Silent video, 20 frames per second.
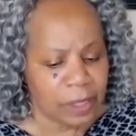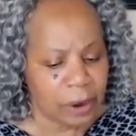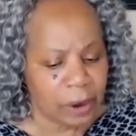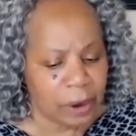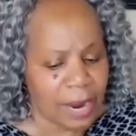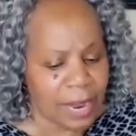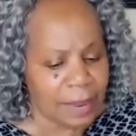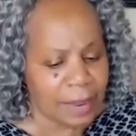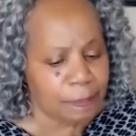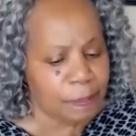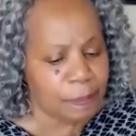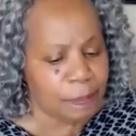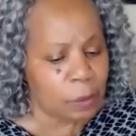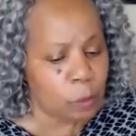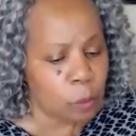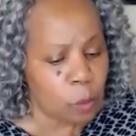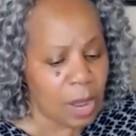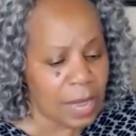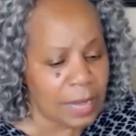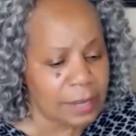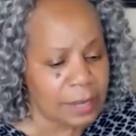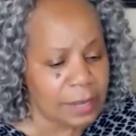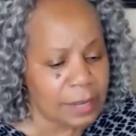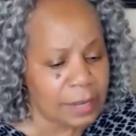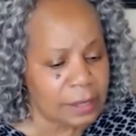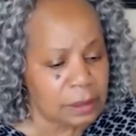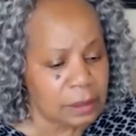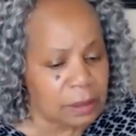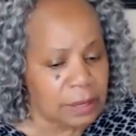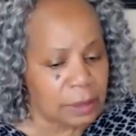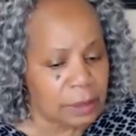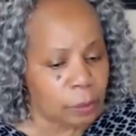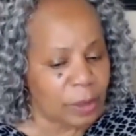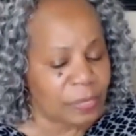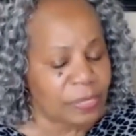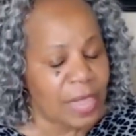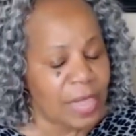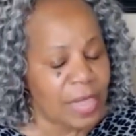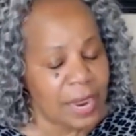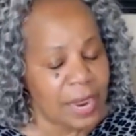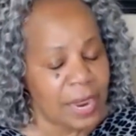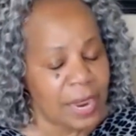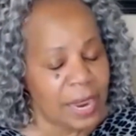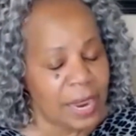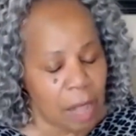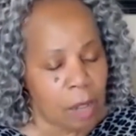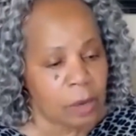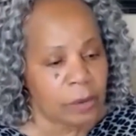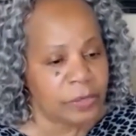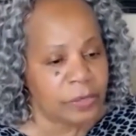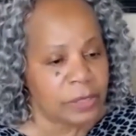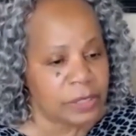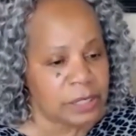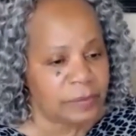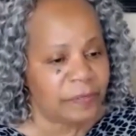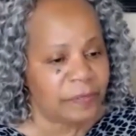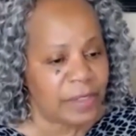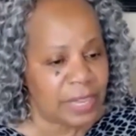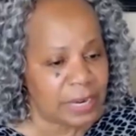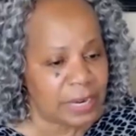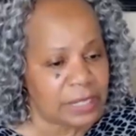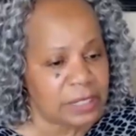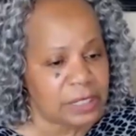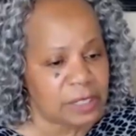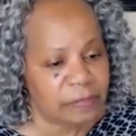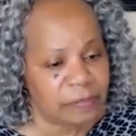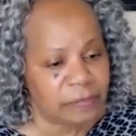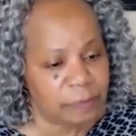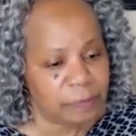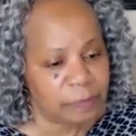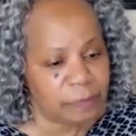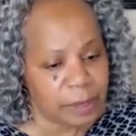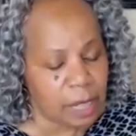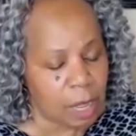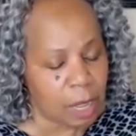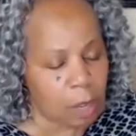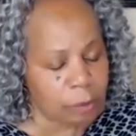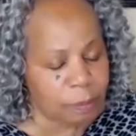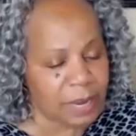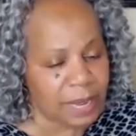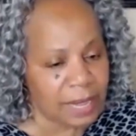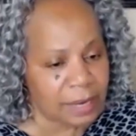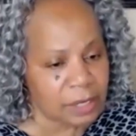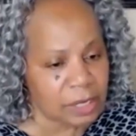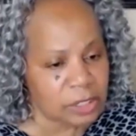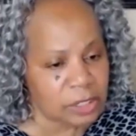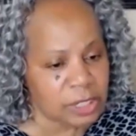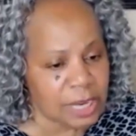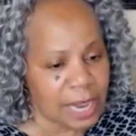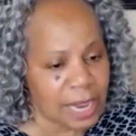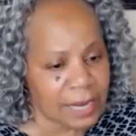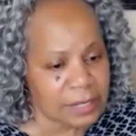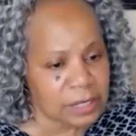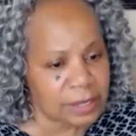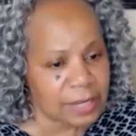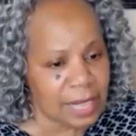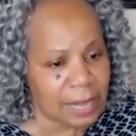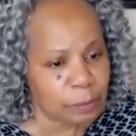There had been one, what they call the definitive book on Mahalia Jackson,